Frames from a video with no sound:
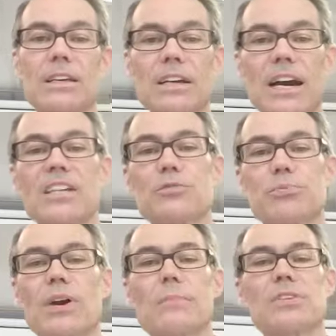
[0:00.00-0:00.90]
God has
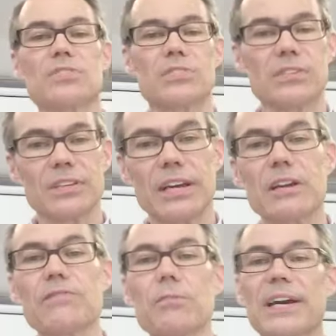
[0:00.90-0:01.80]
promised,
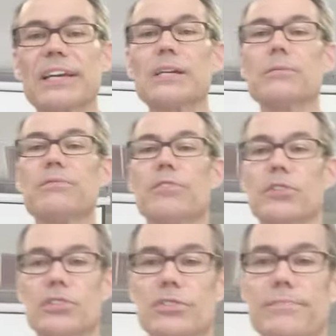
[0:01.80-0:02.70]
care for my kingdom
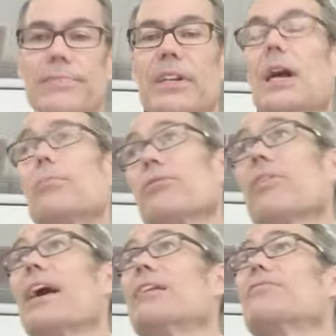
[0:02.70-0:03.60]
first, and I'll
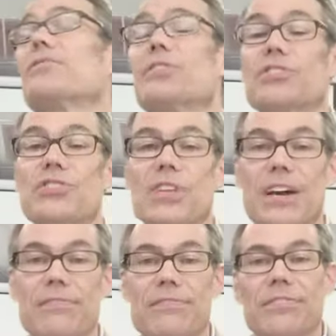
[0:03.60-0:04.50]
provide for the
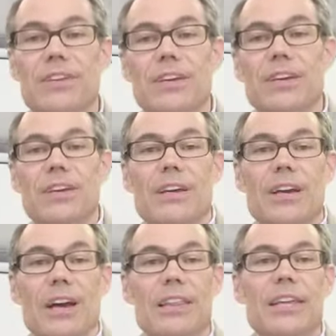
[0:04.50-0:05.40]
stuff
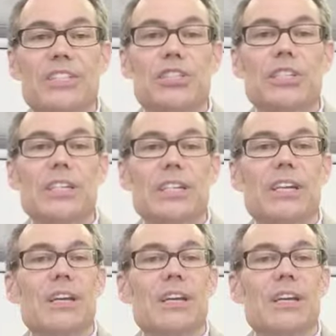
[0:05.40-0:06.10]
that you need.